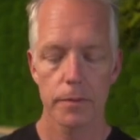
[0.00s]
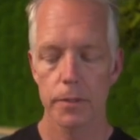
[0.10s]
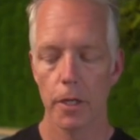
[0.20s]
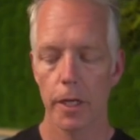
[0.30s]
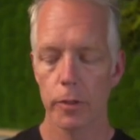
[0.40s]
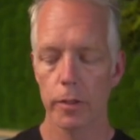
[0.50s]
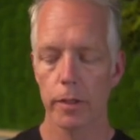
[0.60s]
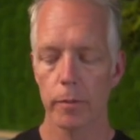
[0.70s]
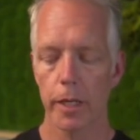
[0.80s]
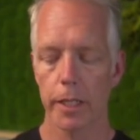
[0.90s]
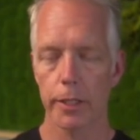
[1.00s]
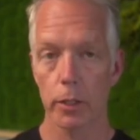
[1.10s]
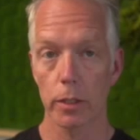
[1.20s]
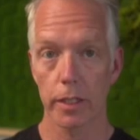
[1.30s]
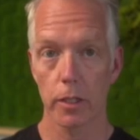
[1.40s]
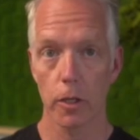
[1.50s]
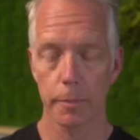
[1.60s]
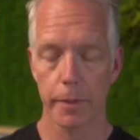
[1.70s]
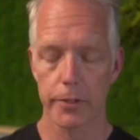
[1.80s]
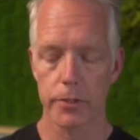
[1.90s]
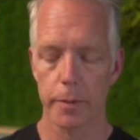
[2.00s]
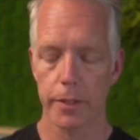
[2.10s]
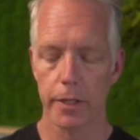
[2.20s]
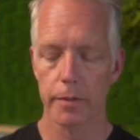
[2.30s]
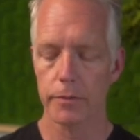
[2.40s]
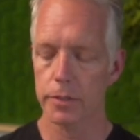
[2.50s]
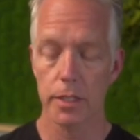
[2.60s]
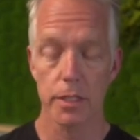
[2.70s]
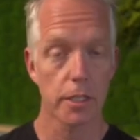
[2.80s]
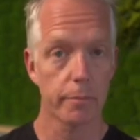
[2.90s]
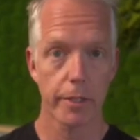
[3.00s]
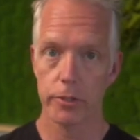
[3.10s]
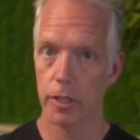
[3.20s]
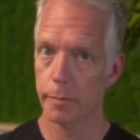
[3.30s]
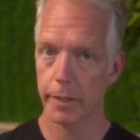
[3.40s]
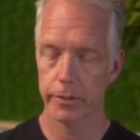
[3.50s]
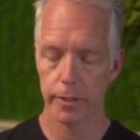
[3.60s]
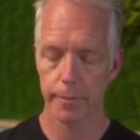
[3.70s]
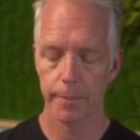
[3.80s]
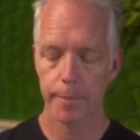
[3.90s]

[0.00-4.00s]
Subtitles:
Sorry, I did a little run, I did a little arpeggio right there. Just a D major arpeggio.